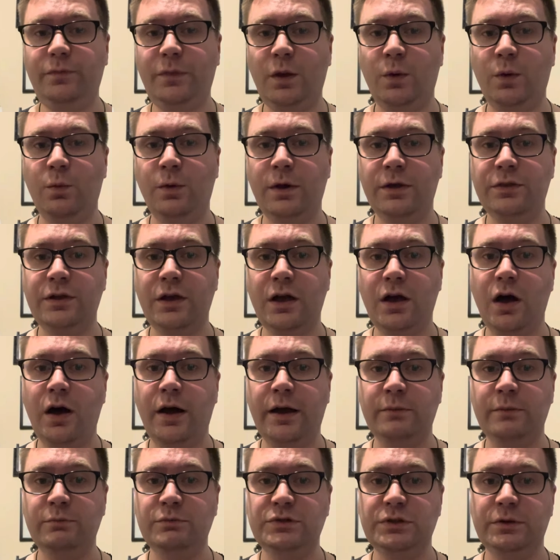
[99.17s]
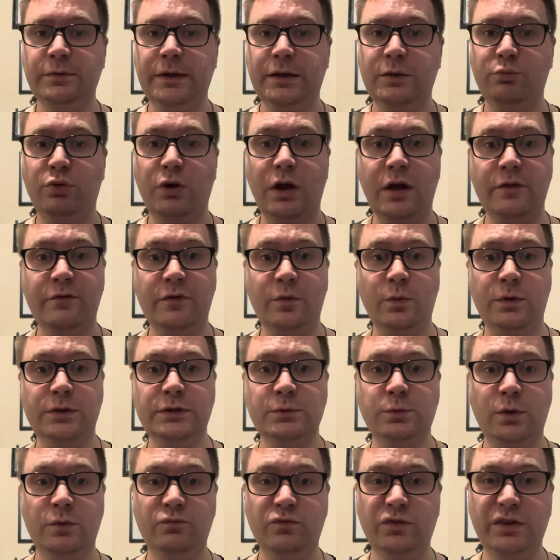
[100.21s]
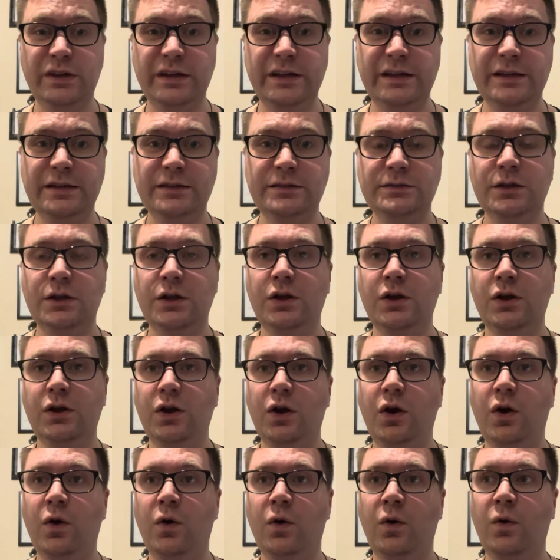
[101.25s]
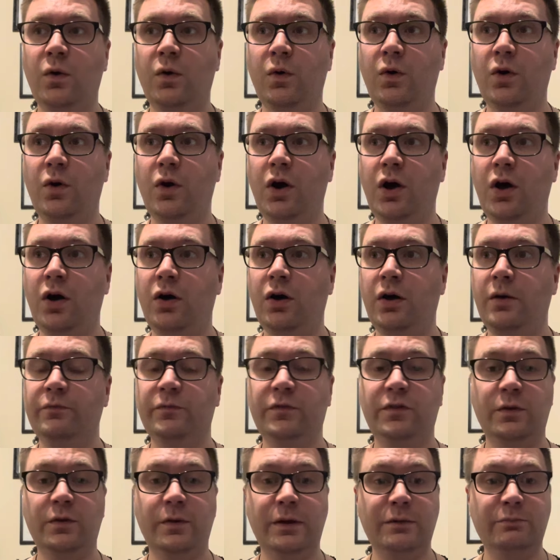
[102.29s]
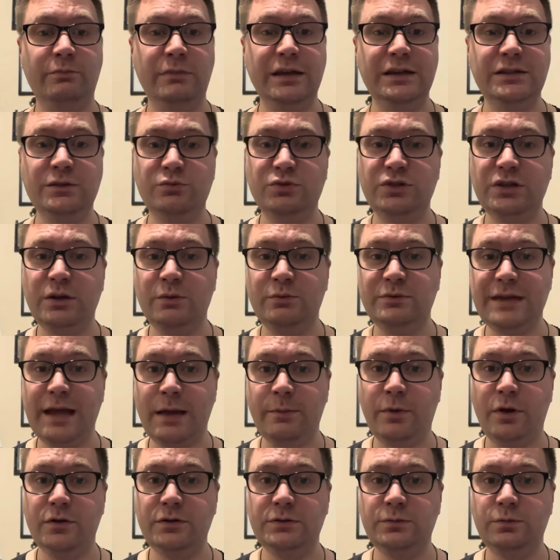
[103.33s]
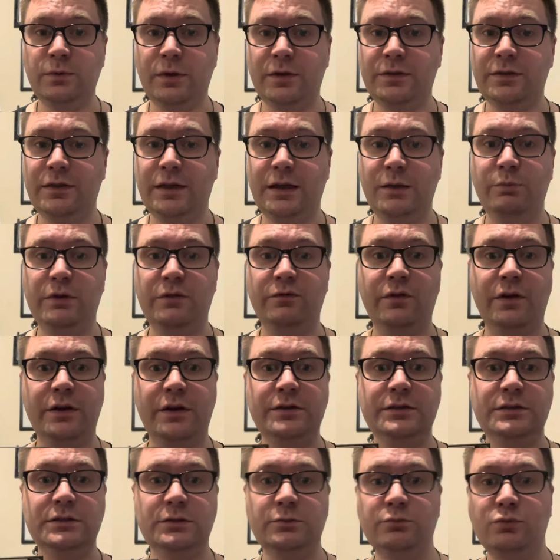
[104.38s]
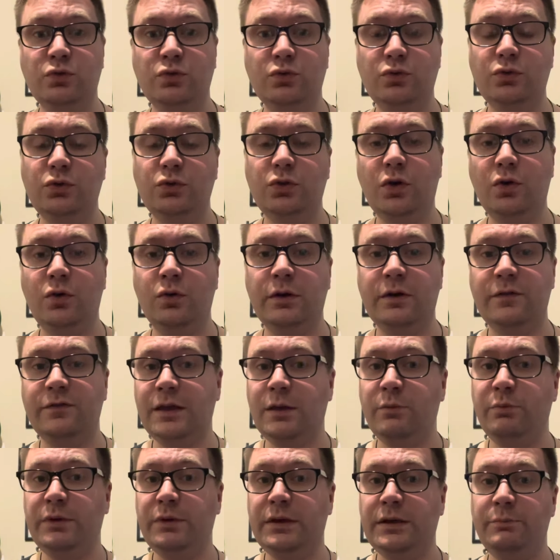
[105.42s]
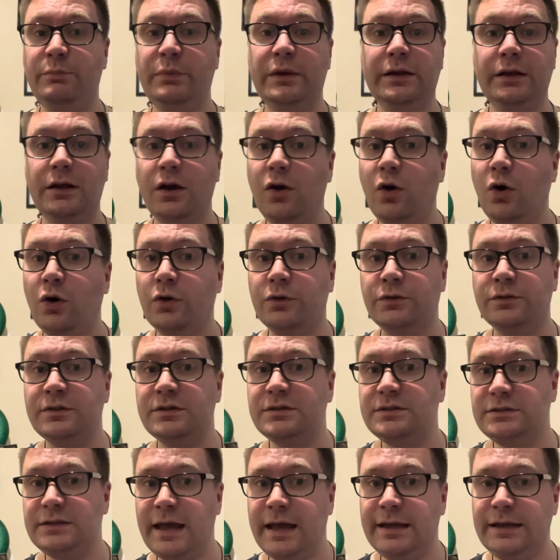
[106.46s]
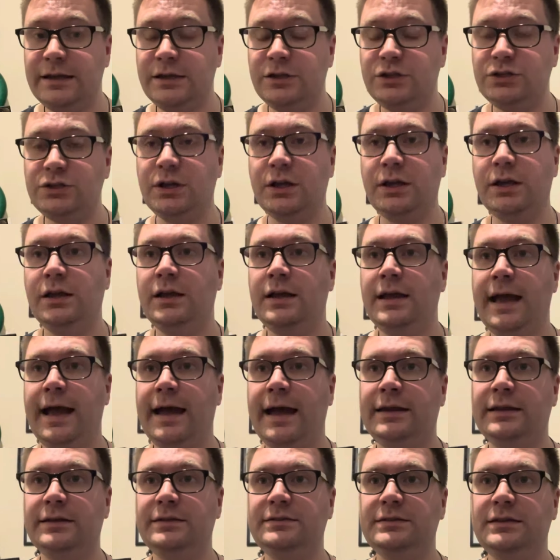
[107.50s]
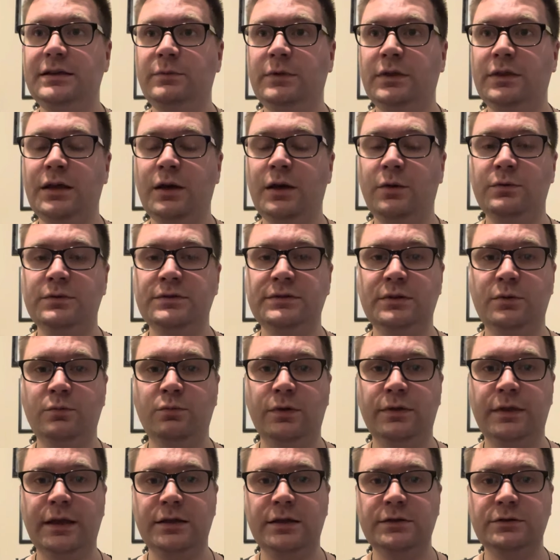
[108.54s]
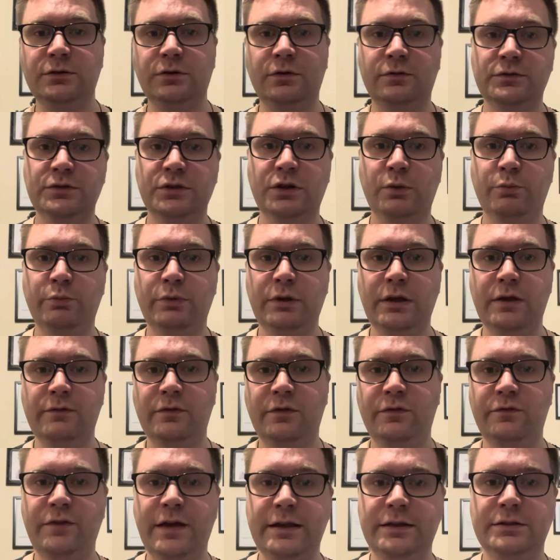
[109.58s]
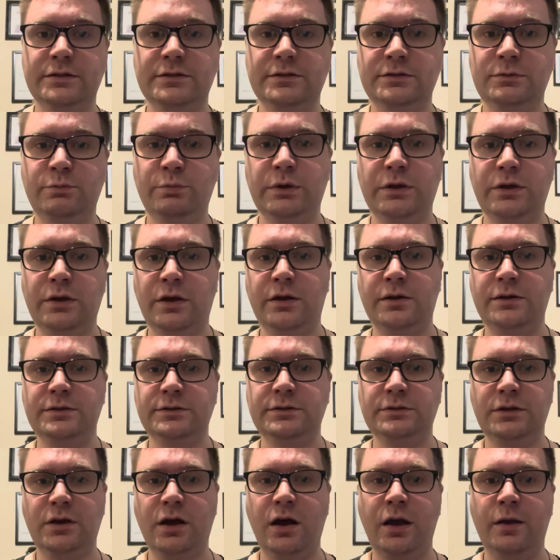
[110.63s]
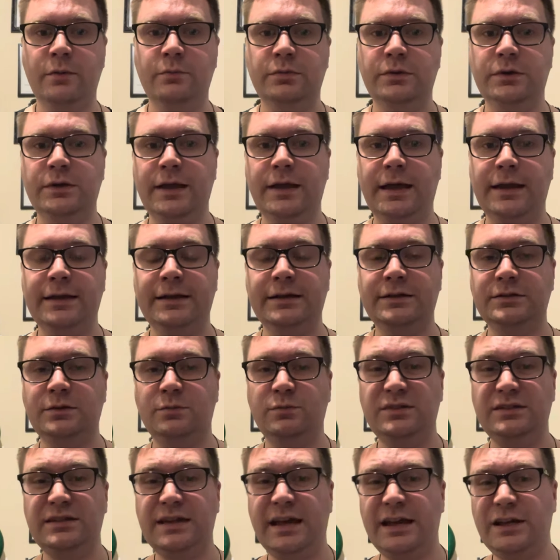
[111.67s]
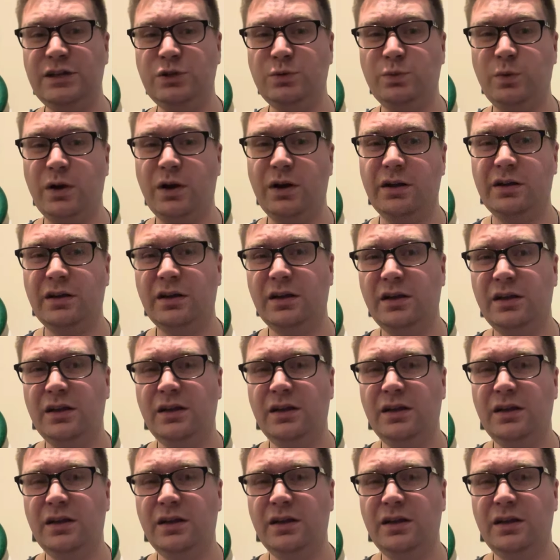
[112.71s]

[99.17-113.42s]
whether I'm doing private one-to-one reads or doing mediumship demos, whether they be very small or if they be bigger on the stage. And it seemed that there was someone that sort of took a bit of offense because I'm getting some stage work.